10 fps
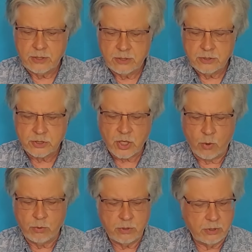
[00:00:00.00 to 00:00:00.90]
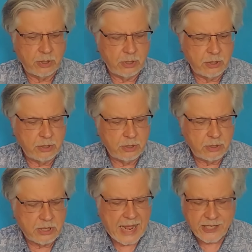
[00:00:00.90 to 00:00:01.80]
So
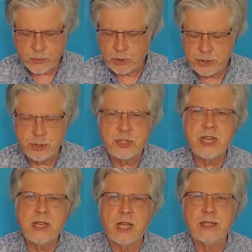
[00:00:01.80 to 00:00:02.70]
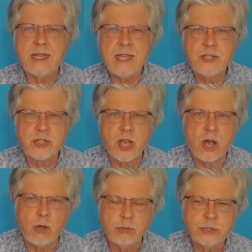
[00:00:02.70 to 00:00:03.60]
that's what you see on the East
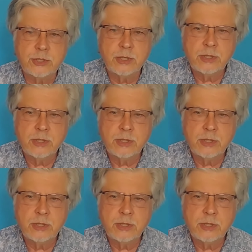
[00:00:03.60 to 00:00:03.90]
Coast.